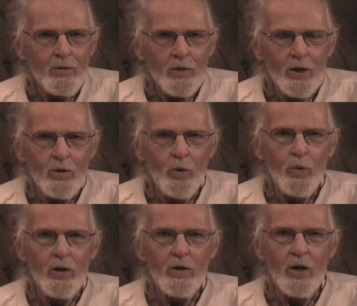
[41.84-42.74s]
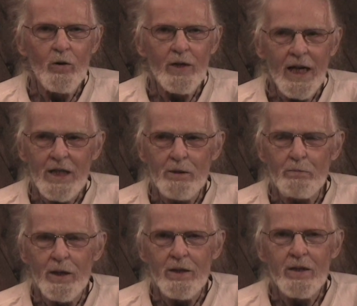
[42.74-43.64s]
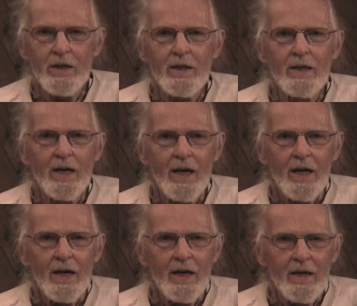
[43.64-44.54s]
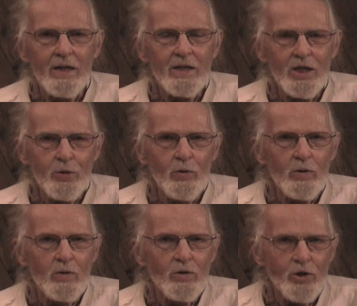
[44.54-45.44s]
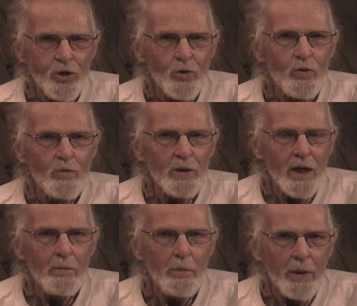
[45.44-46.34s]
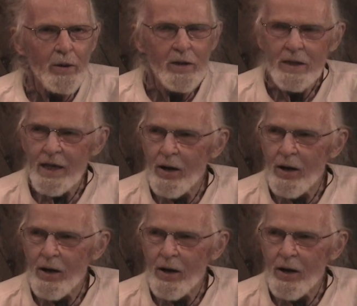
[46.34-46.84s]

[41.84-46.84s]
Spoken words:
We don't know where to go next, but this will soon become apparent.